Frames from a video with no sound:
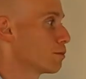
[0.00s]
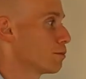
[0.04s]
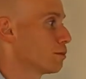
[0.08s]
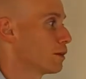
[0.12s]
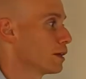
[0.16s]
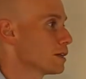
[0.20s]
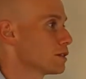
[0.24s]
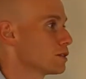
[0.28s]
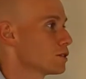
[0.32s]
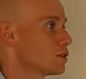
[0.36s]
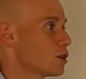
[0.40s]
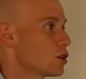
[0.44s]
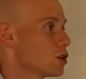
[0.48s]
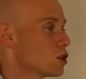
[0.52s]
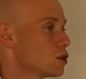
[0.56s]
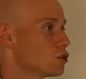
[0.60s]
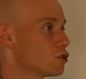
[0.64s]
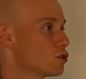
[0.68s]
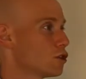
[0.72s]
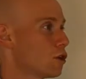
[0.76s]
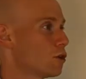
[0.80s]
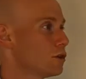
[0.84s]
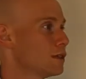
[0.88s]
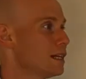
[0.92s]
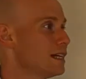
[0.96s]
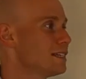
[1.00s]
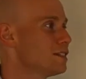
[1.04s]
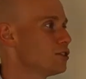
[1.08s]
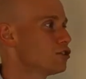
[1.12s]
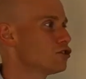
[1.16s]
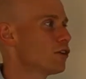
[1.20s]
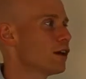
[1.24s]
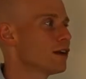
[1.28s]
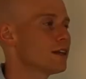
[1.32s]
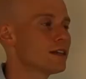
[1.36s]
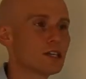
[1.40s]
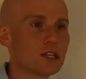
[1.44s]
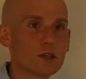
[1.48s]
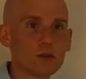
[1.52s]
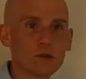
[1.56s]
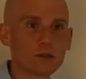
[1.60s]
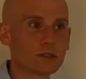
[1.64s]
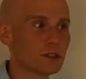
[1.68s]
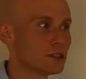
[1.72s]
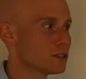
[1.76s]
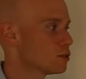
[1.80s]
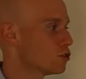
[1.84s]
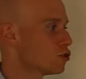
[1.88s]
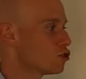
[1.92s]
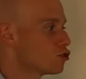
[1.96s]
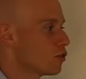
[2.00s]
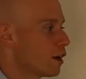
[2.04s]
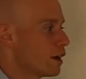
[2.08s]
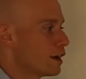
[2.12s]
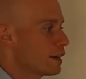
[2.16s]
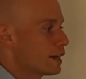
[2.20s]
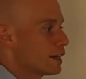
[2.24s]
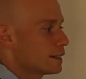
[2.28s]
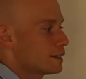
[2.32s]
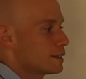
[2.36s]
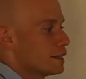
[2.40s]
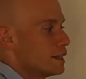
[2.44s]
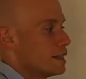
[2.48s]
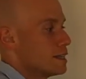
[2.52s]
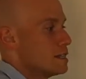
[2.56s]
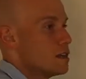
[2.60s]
place. So let's try to use this to try to get the